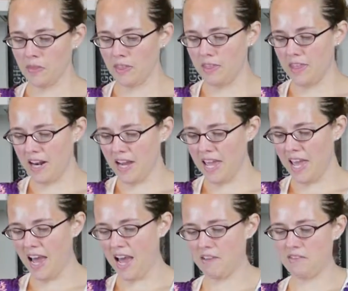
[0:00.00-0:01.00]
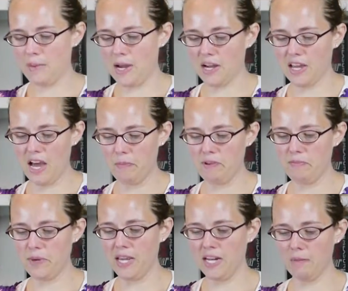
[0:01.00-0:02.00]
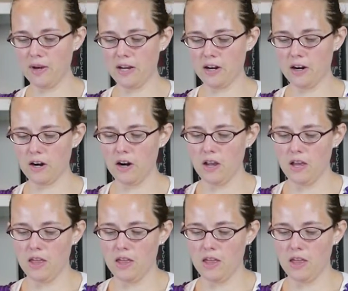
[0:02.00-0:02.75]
Then I have about a cup of peanut butter